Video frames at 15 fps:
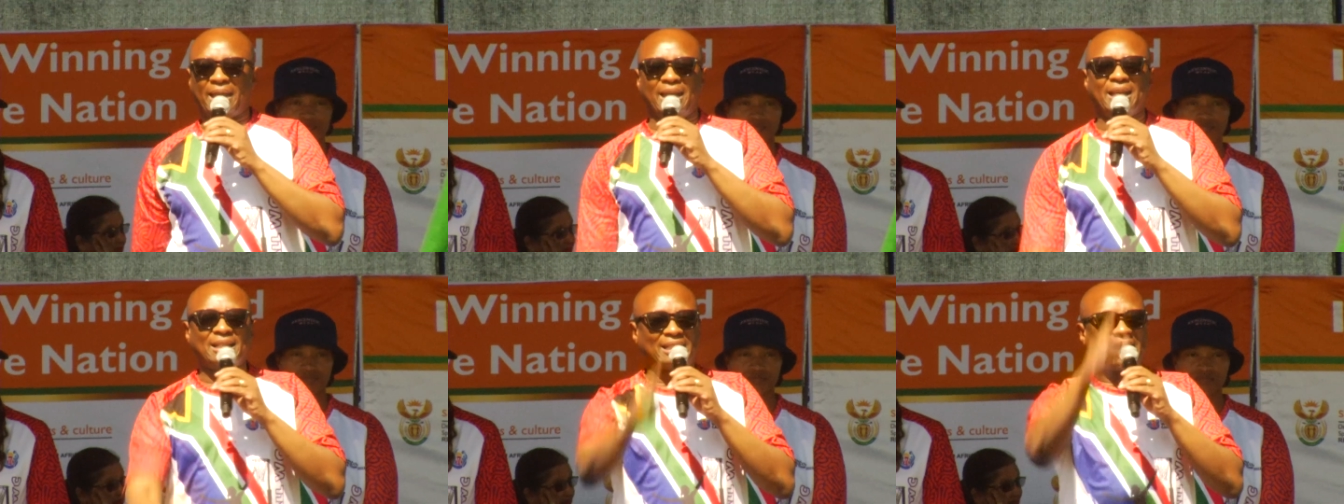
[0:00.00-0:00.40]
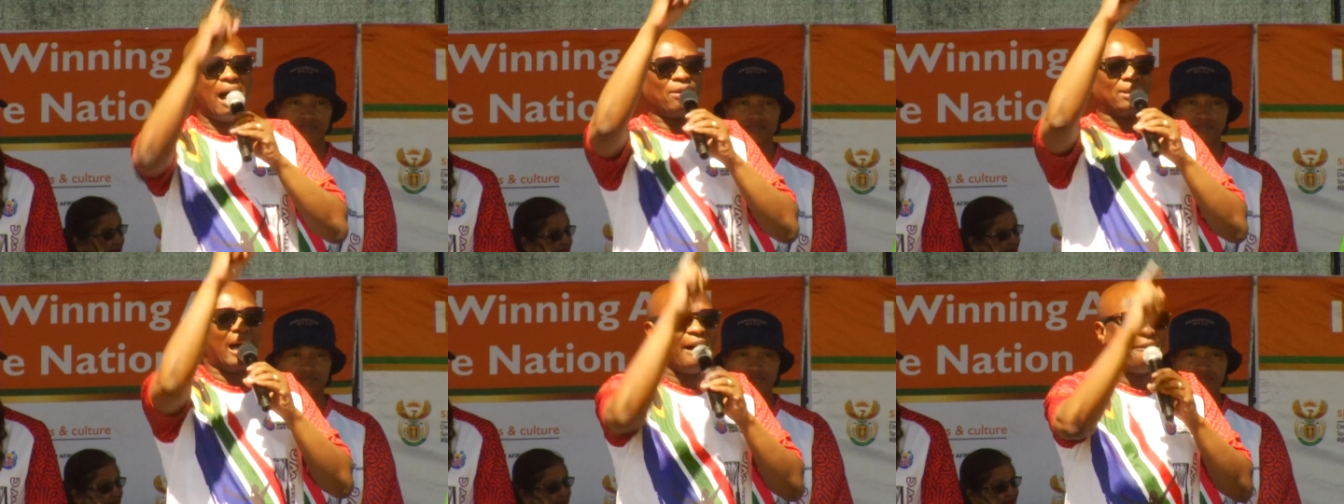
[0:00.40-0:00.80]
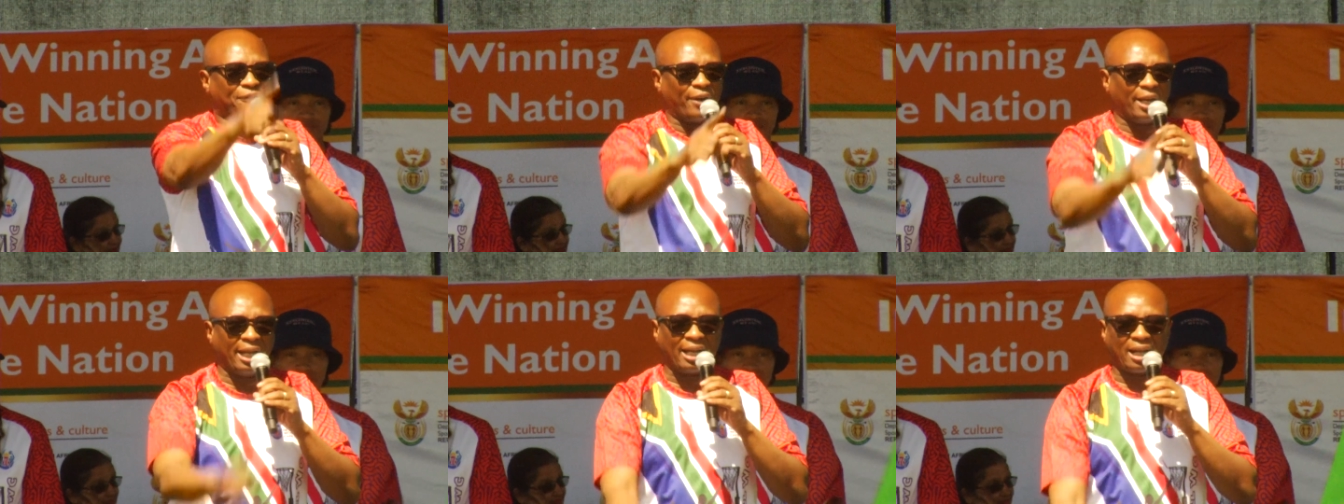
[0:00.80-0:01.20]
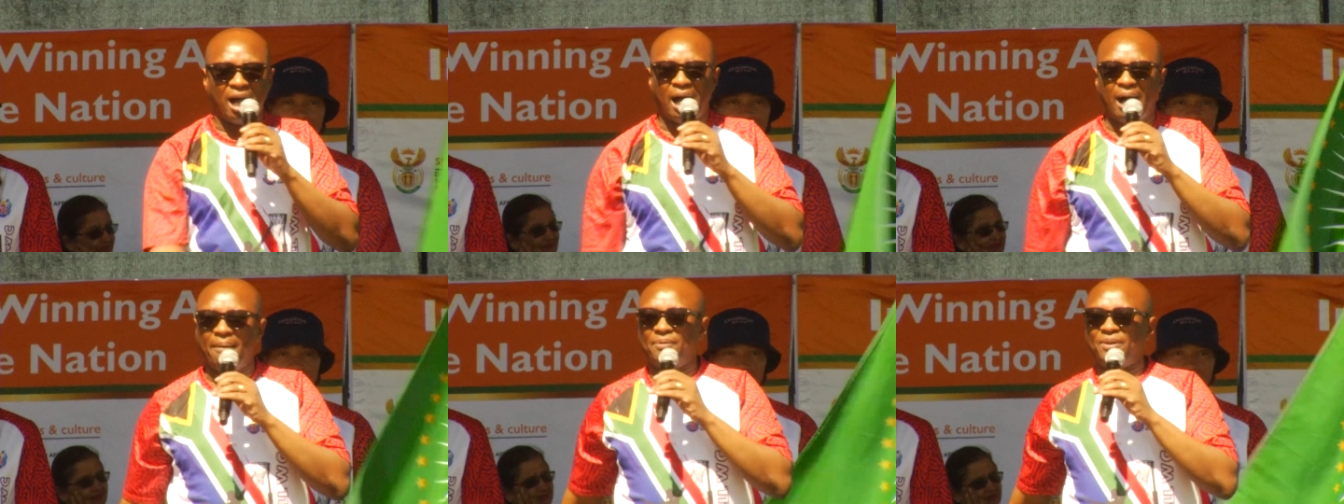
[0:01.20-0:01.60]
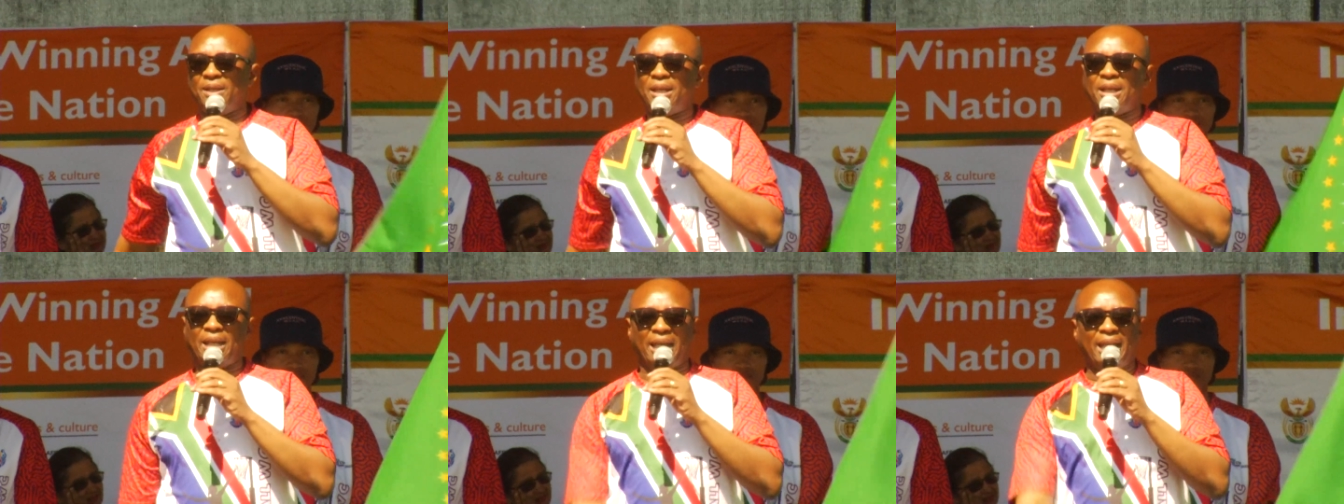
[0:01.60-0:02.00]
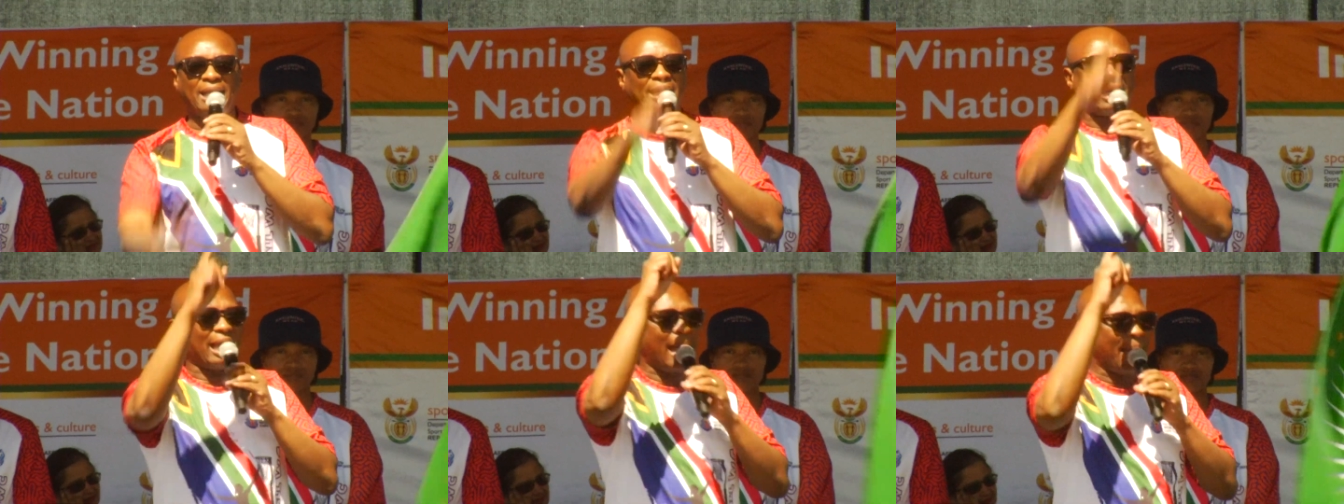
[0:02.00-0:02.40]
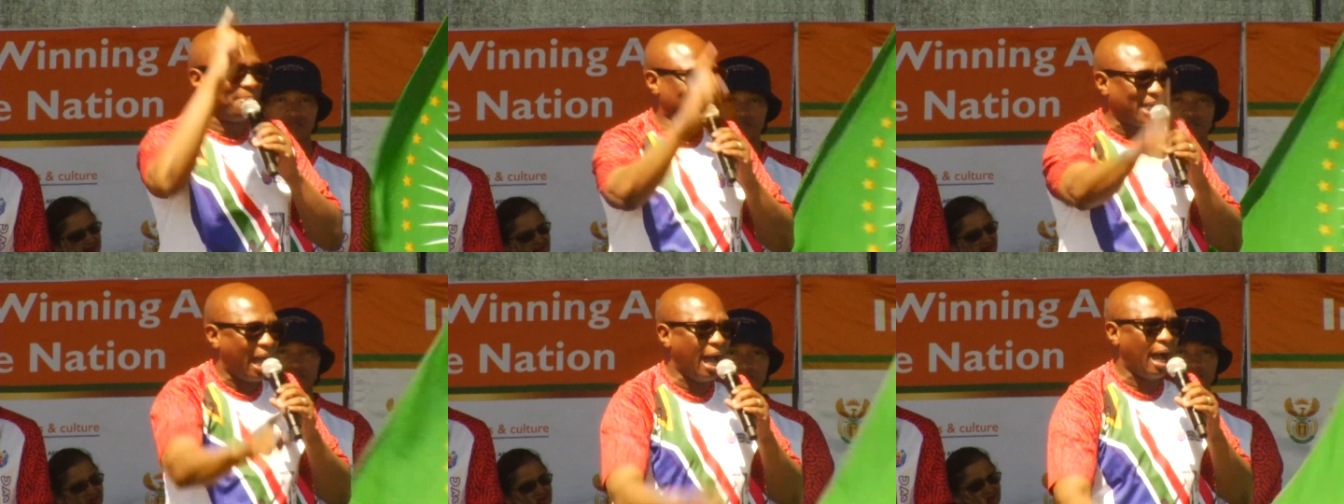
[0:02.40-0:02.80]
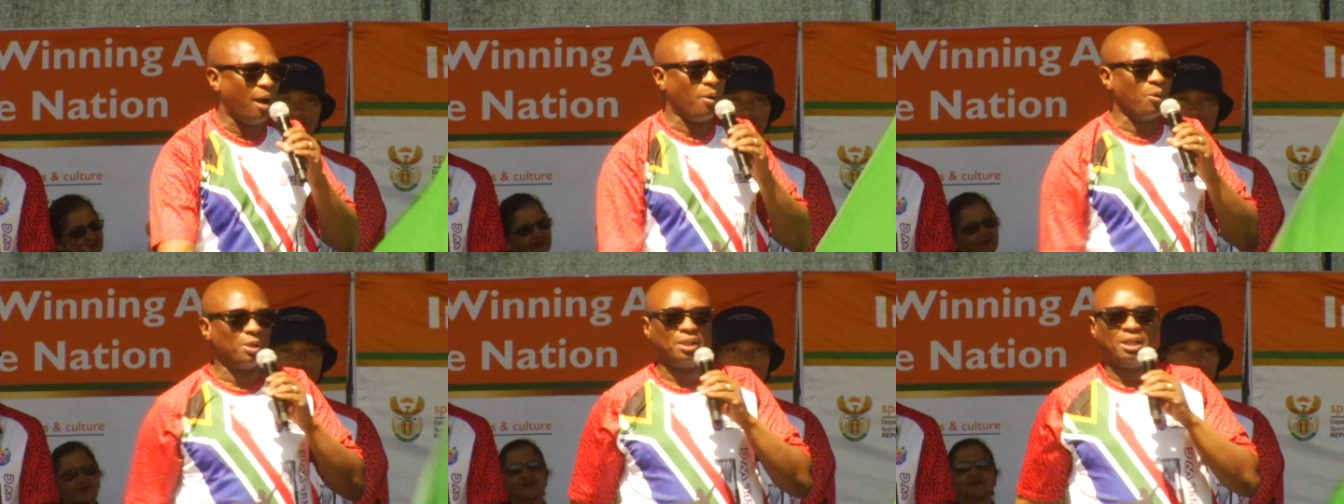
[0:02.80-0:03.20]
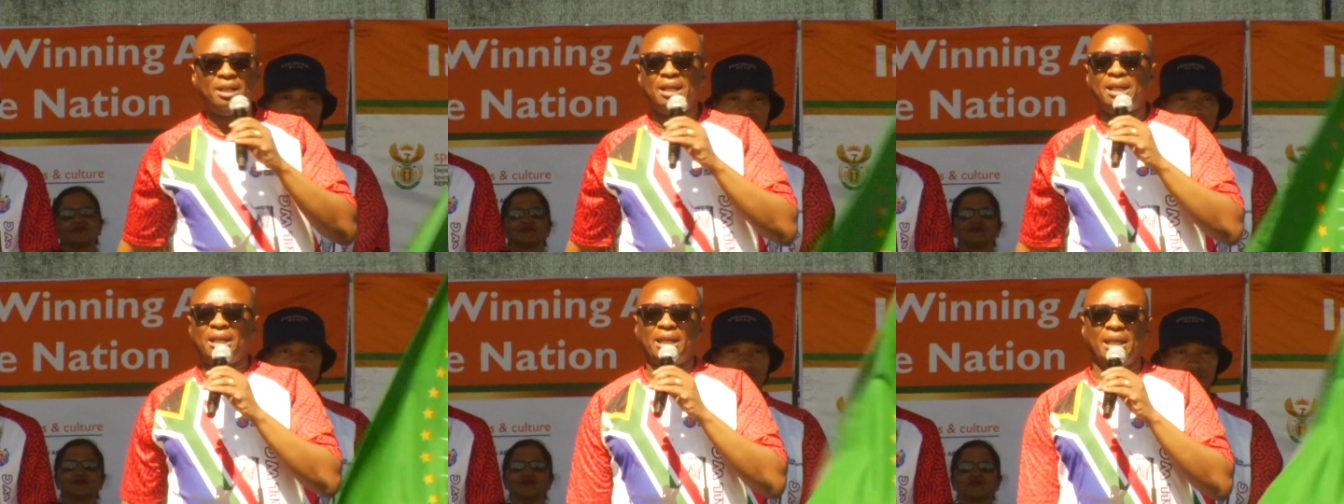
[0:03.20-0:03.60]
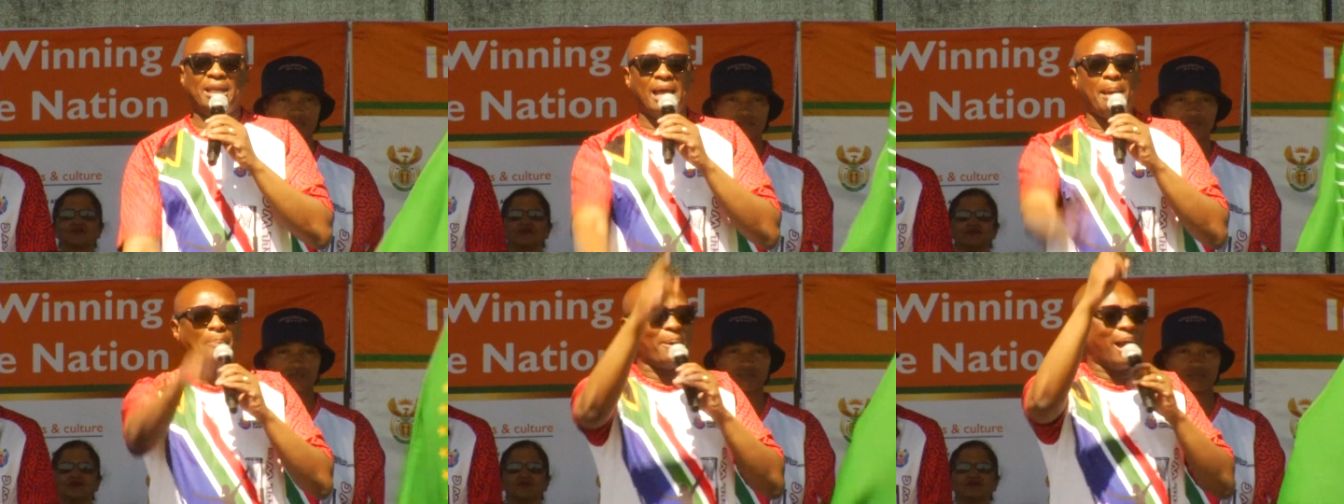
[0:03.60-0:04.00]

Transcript: in South Africa, in Cape Town, in a